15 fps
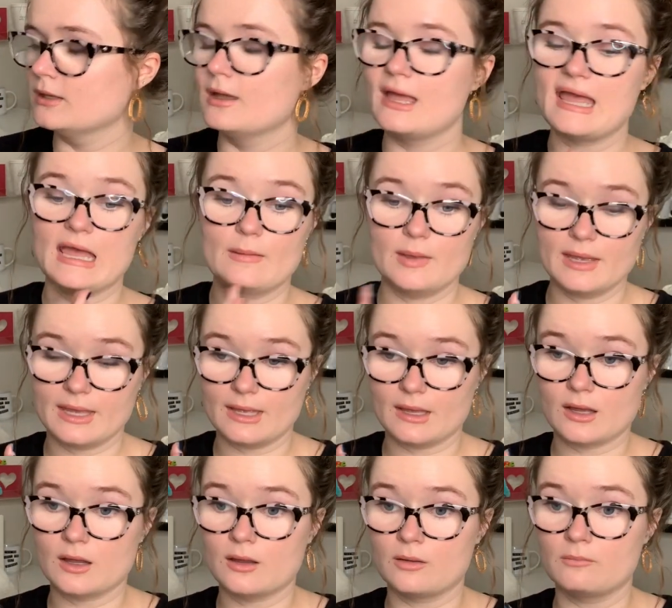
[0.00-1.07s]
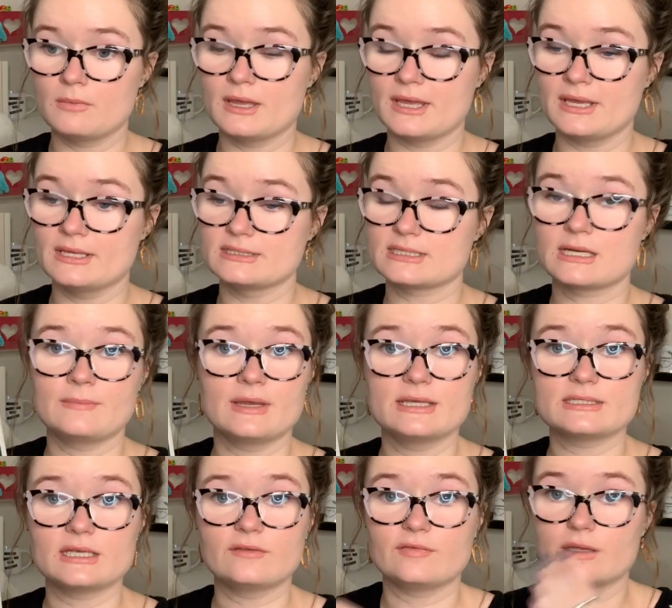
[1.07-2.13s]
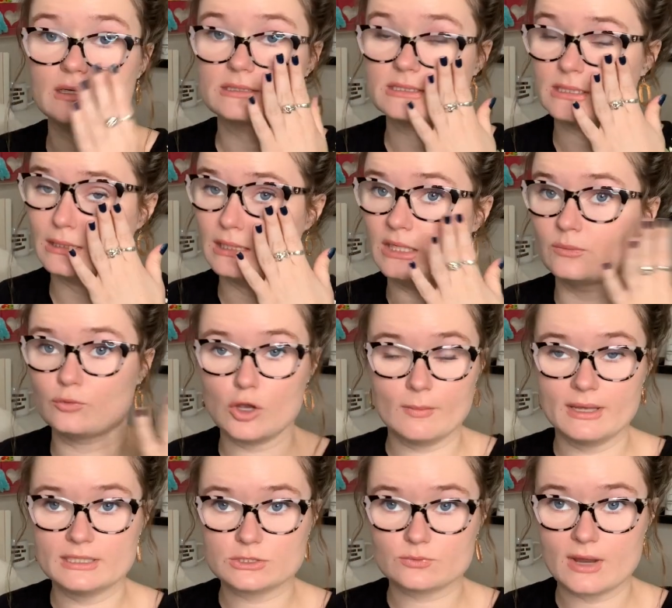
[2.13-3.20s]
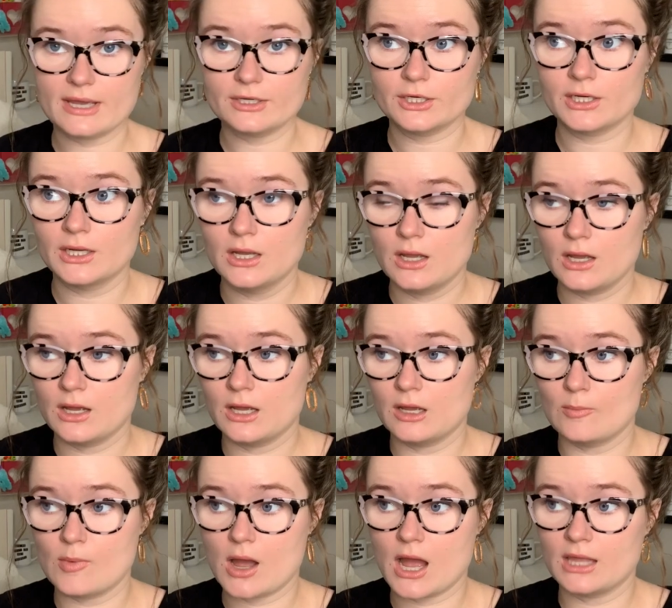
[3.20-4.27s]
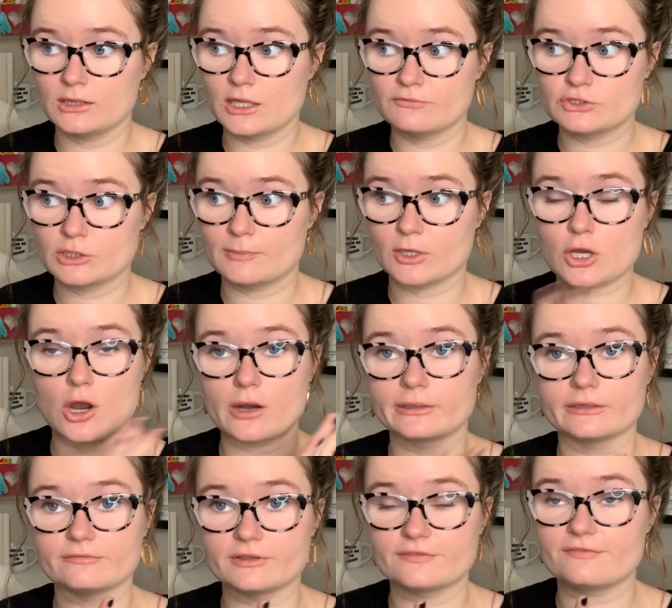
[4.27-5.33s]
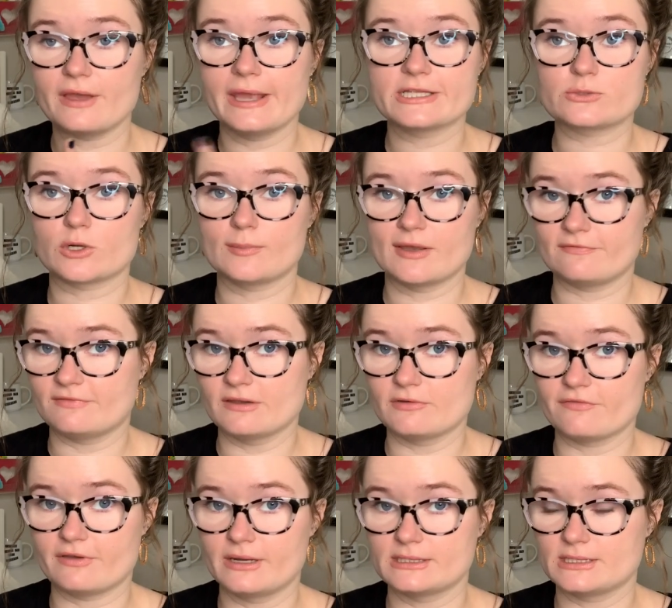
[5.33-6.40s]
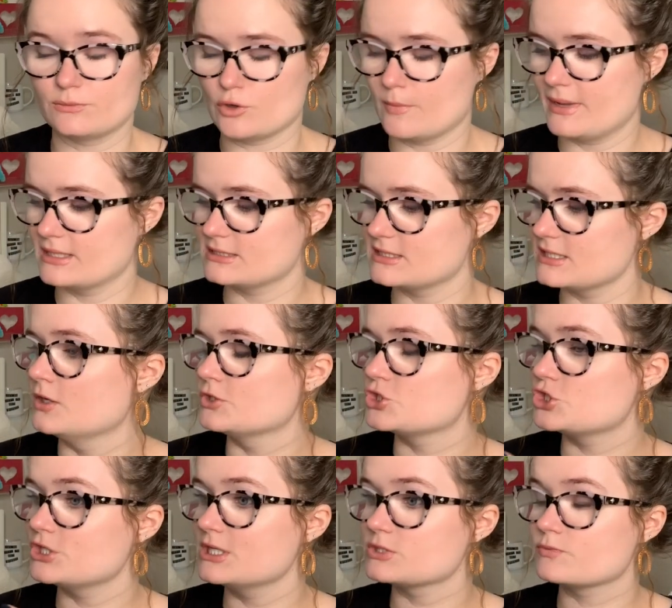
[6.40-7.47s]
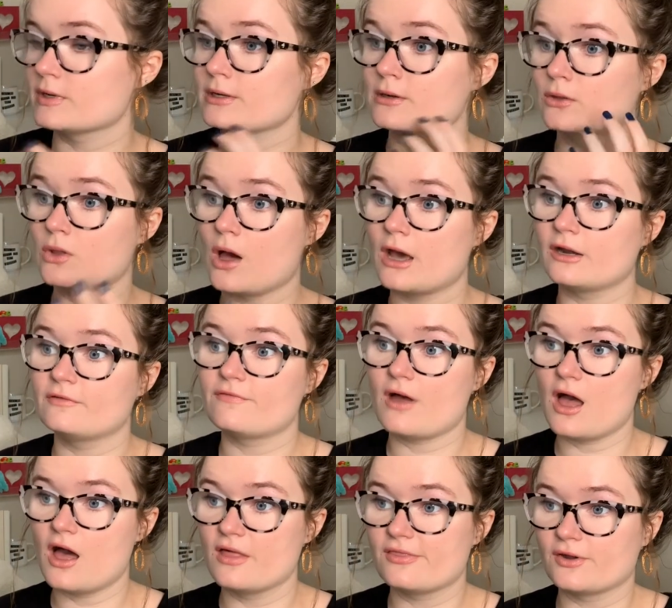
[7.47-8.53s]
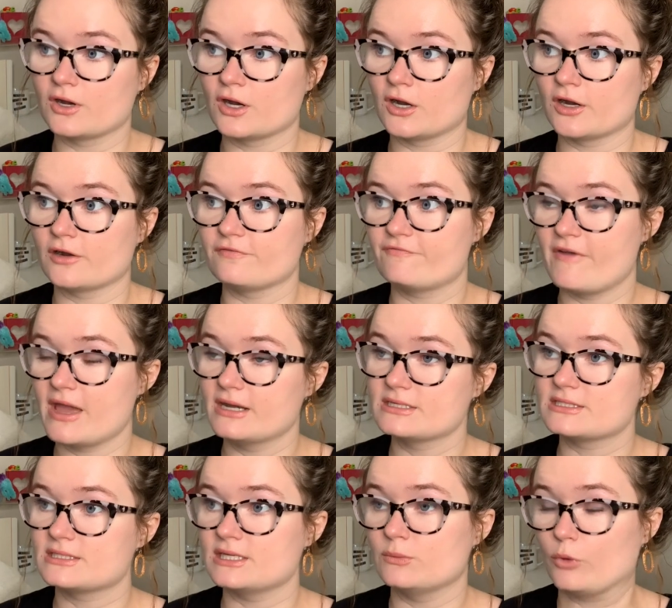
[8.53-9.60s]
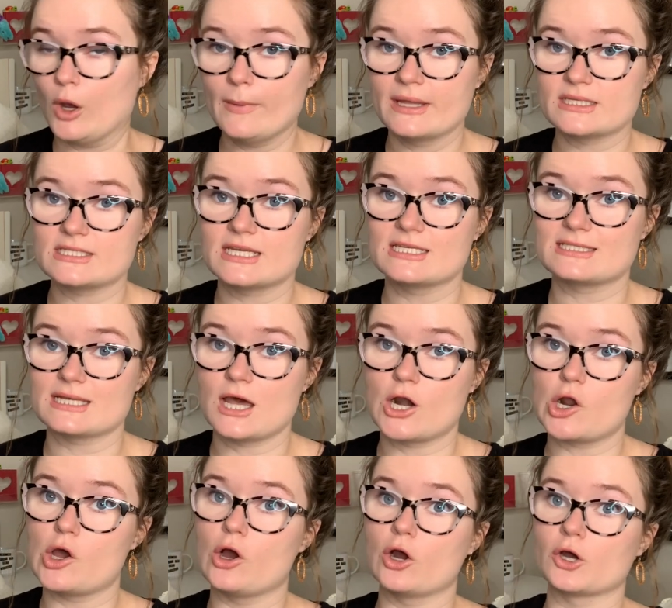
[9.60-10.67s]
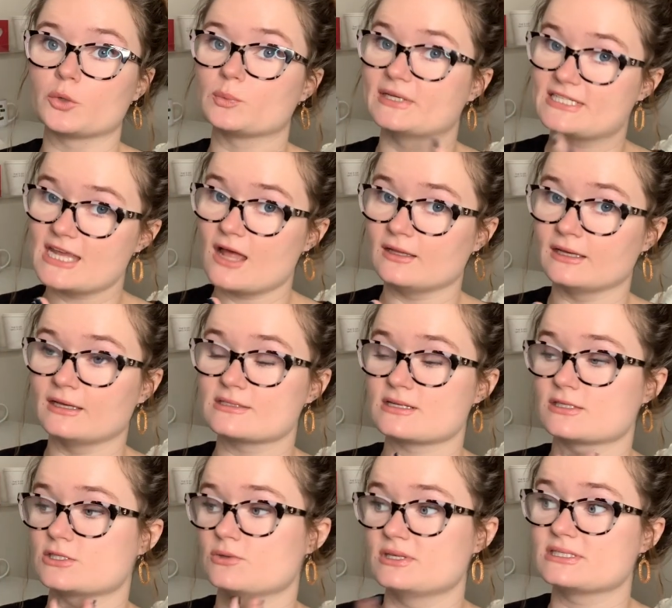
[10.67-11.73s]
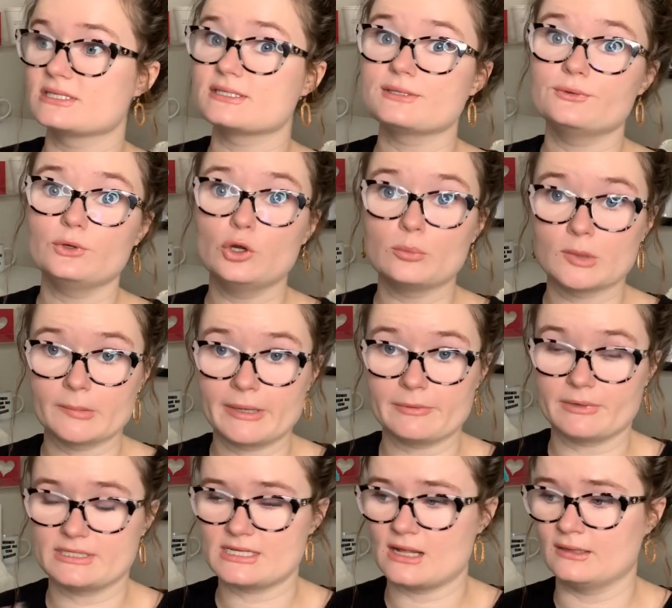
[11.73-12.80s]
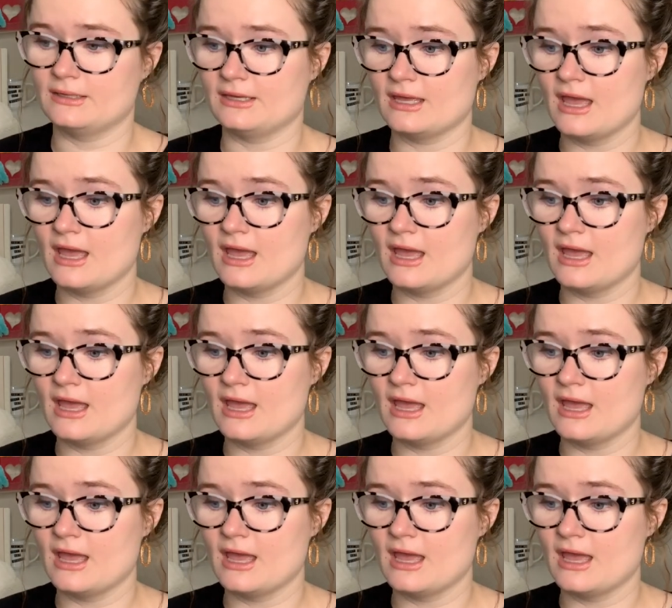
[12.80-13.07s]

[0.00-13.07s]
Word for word: Emma Hamm is an amazing fantasy romance writer. Um, I loved her book, Heart of the Fae. It's one of my favorite fantasy romances. She has written a lot of other fantasy romances that are retellings. And so this is a Little Mermaid retelling.